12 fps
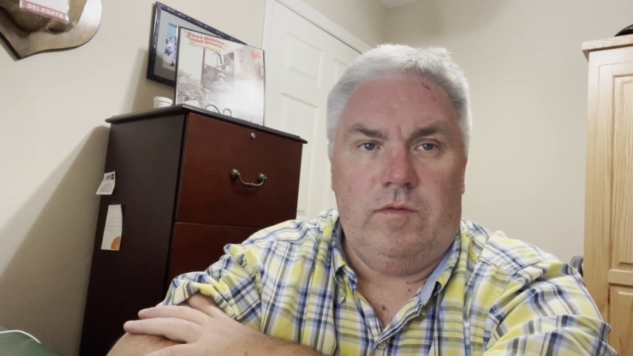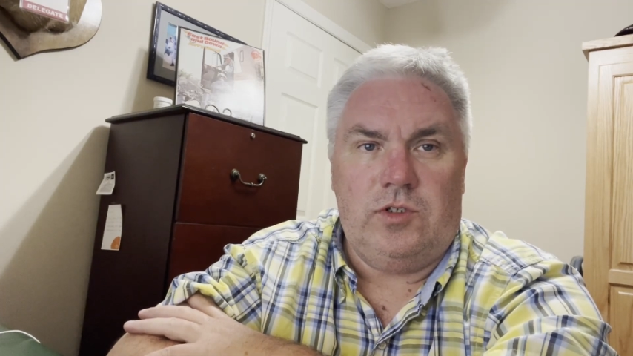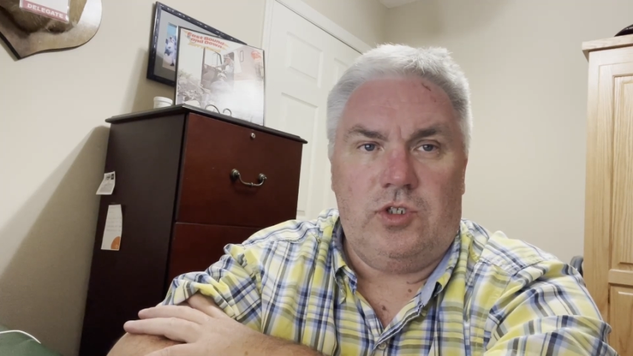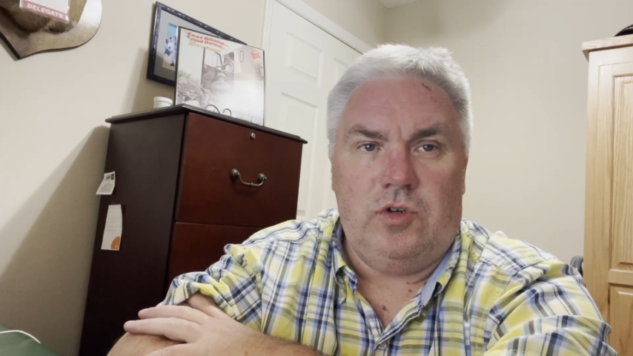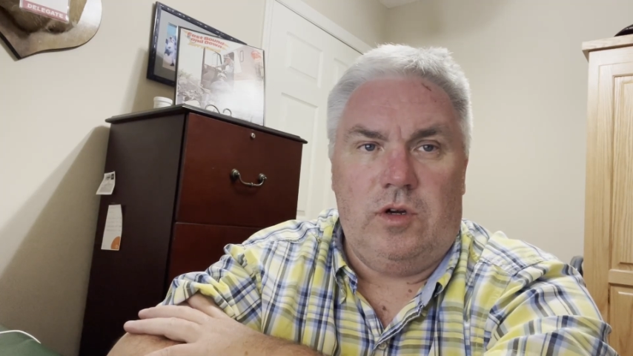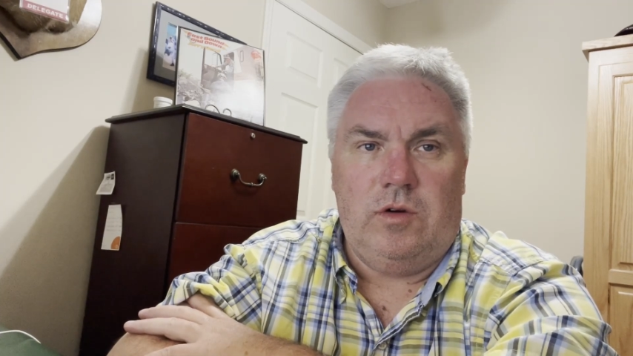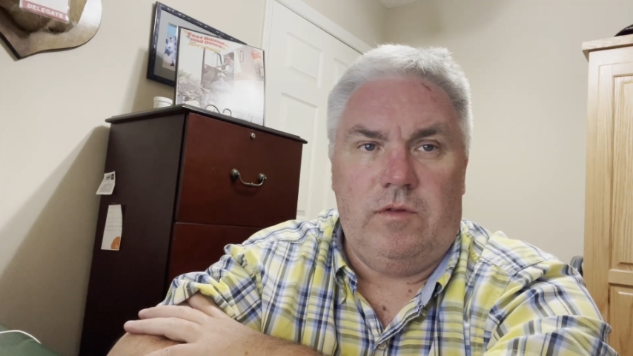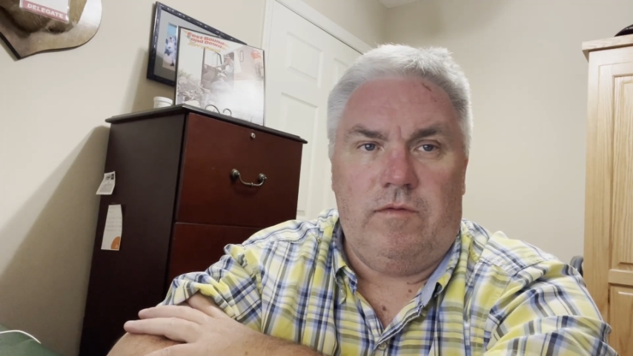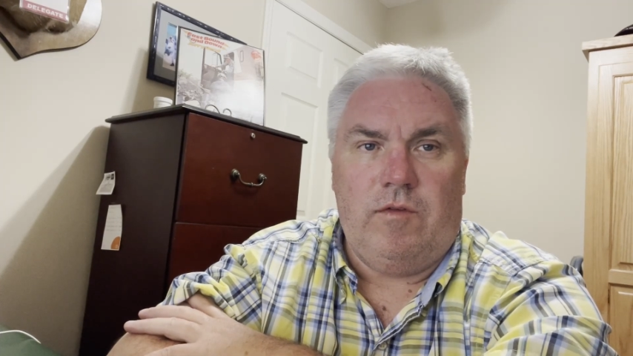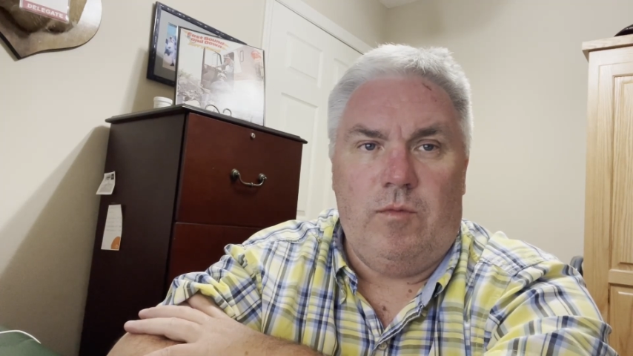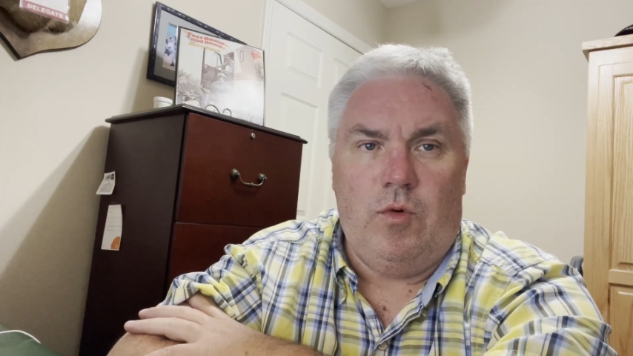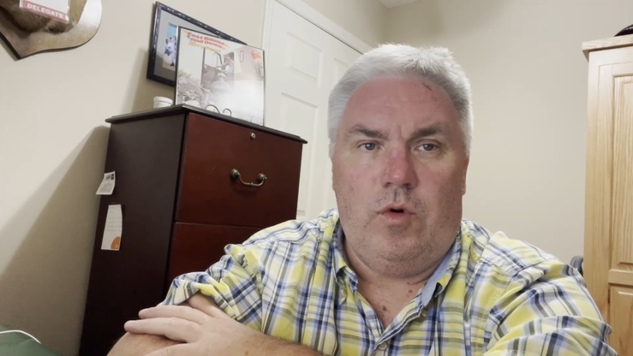a struggle
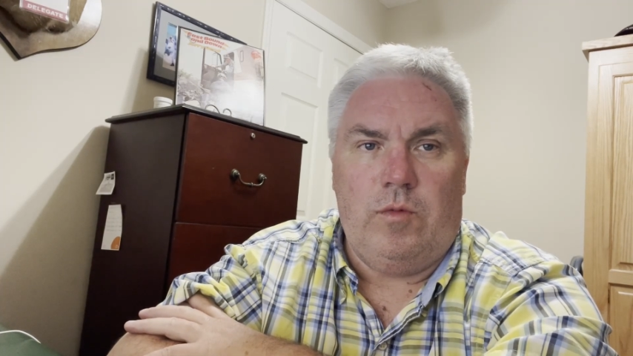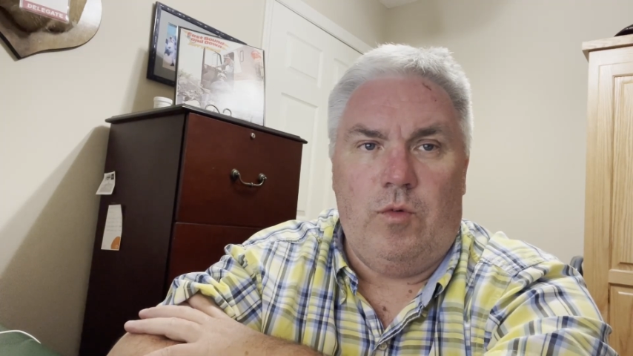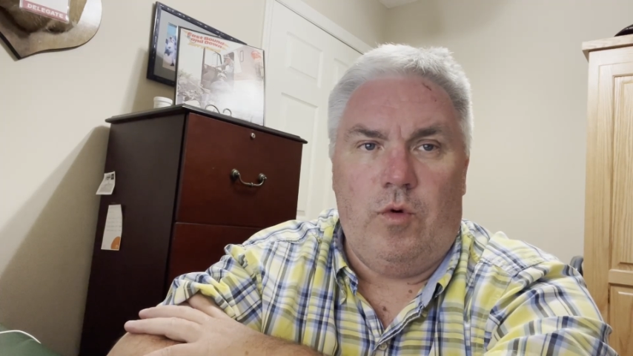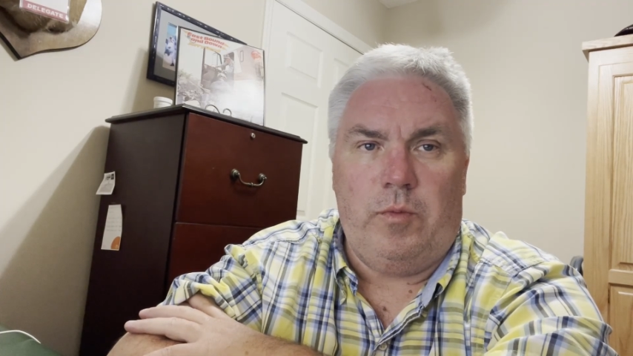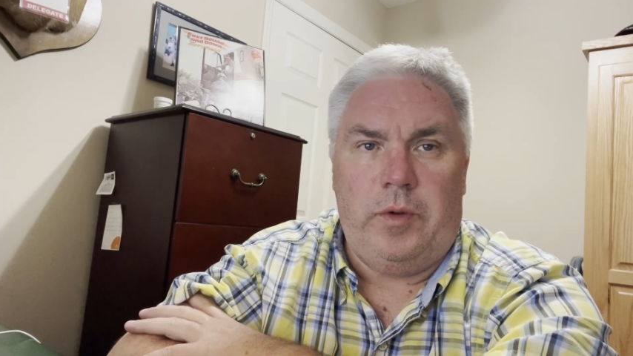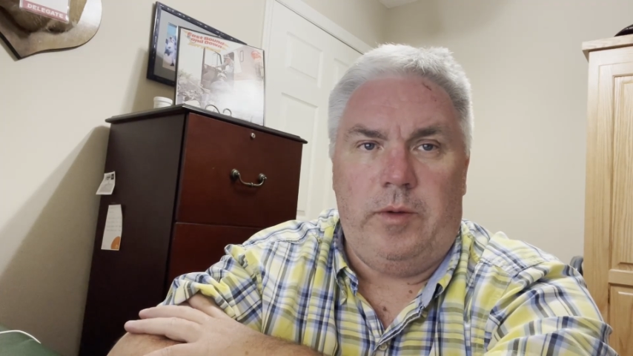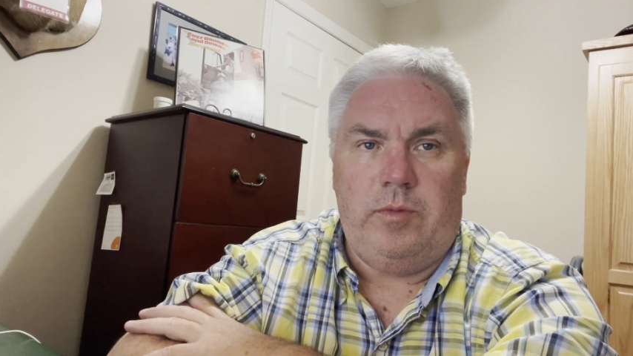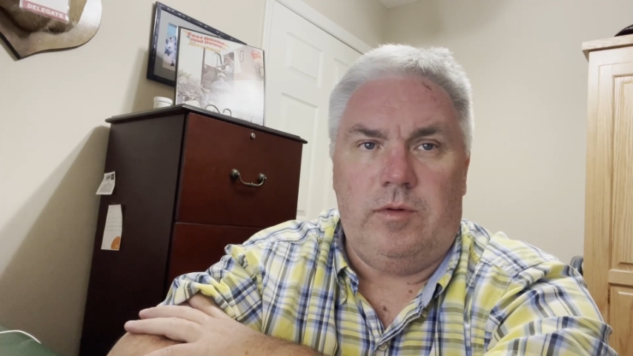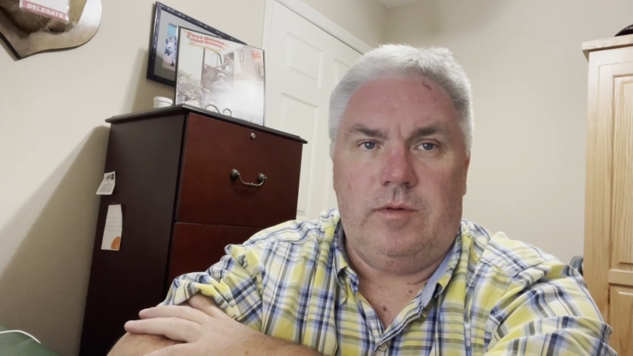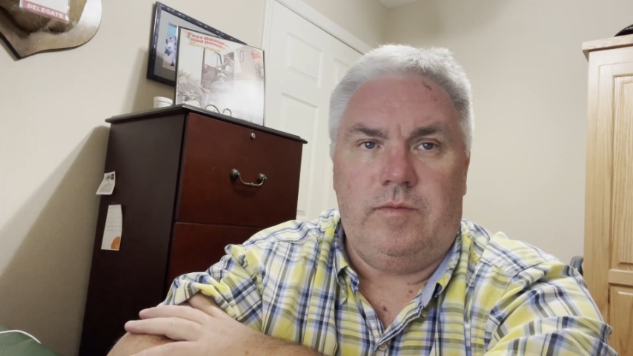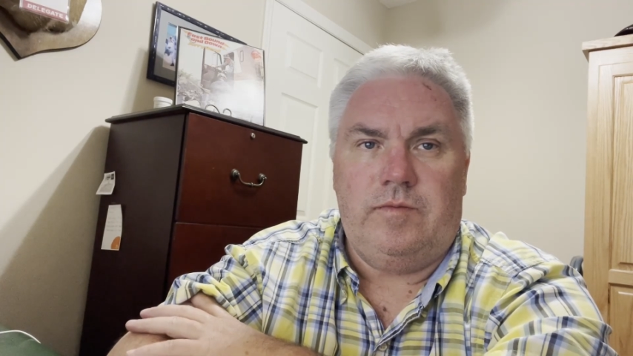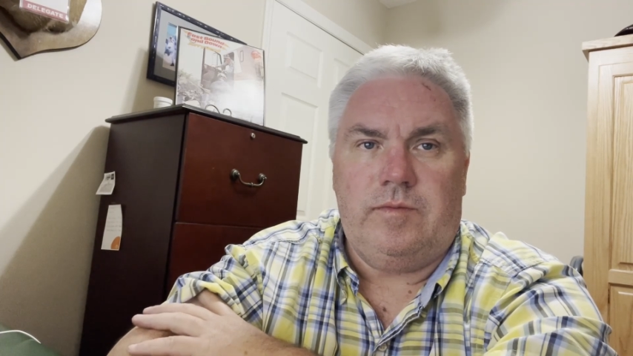for more and more people.